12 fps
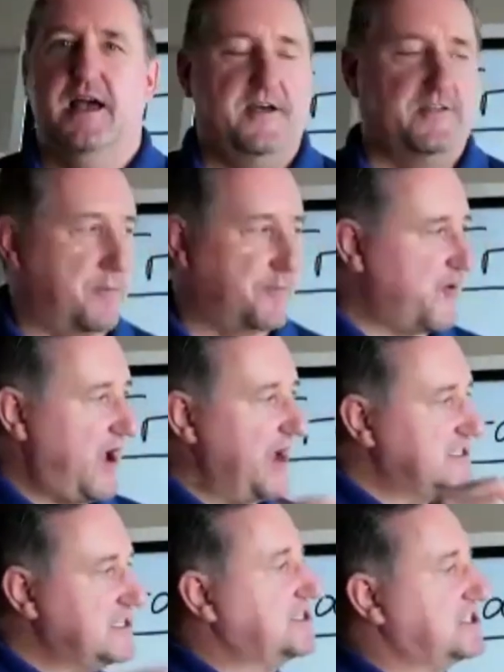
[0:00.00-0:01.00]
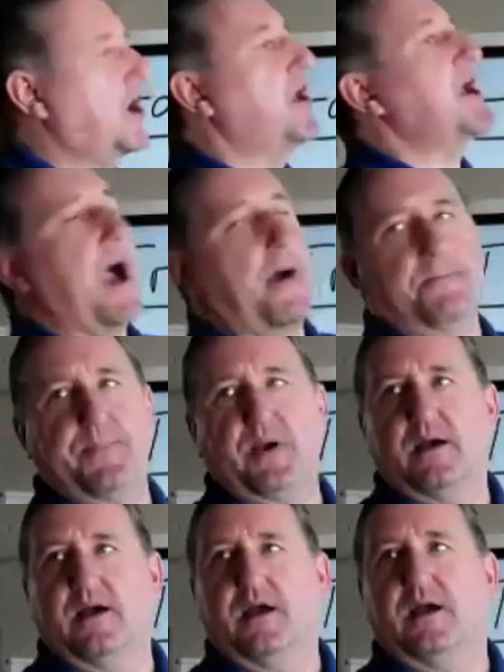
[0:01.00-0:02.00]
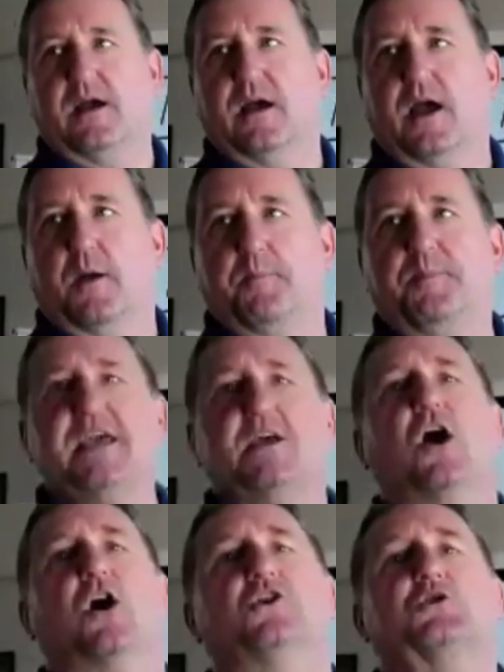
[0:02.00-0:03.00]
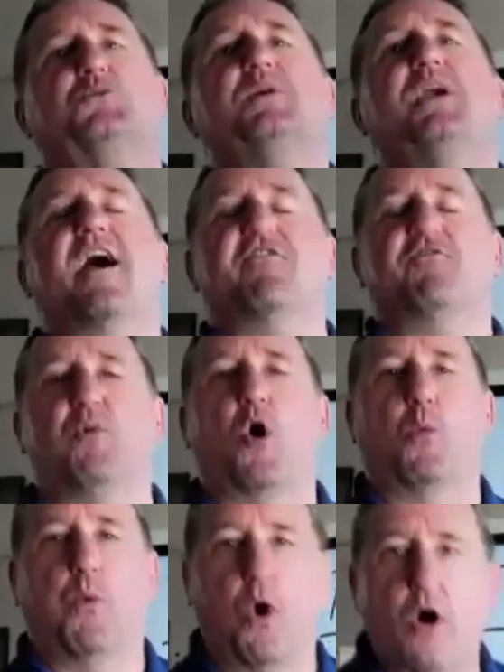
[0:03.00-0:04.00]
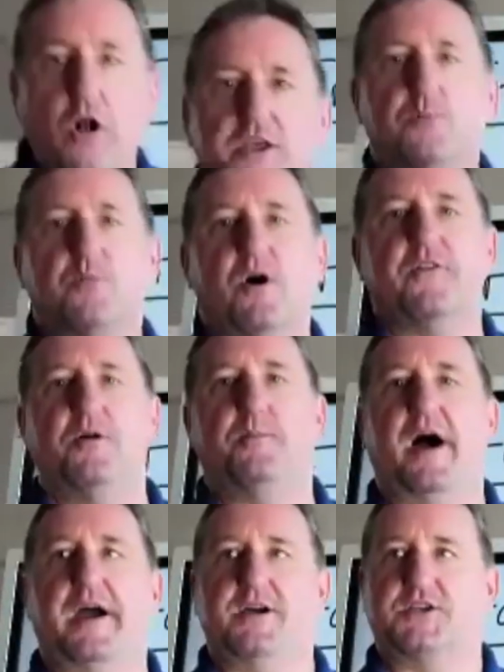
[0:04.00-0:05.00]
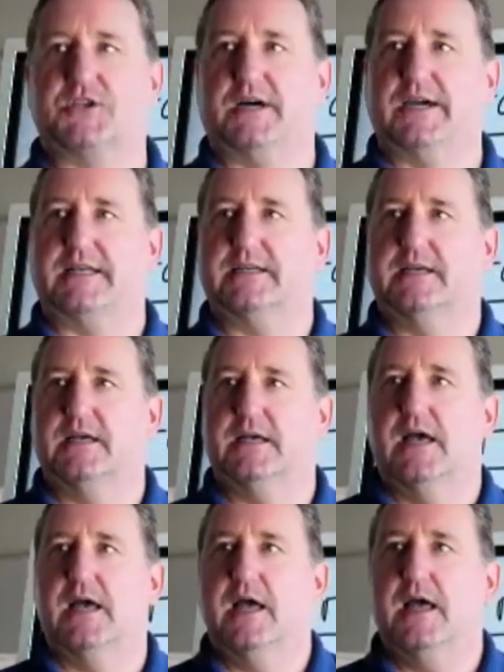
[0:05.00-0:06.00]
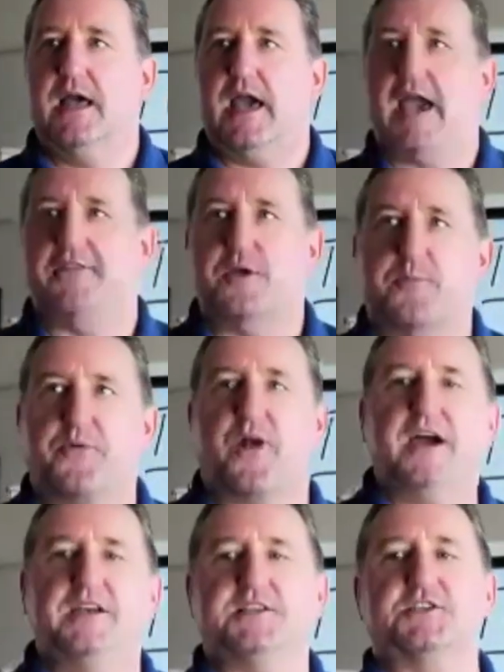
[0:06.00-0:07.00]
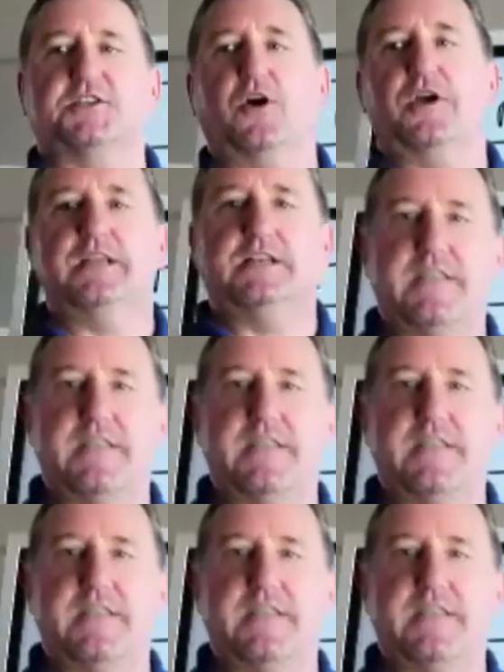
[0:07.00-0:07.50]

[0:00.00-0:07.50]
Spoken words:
The price is going up because we have more volume on the buyer side, and the price is going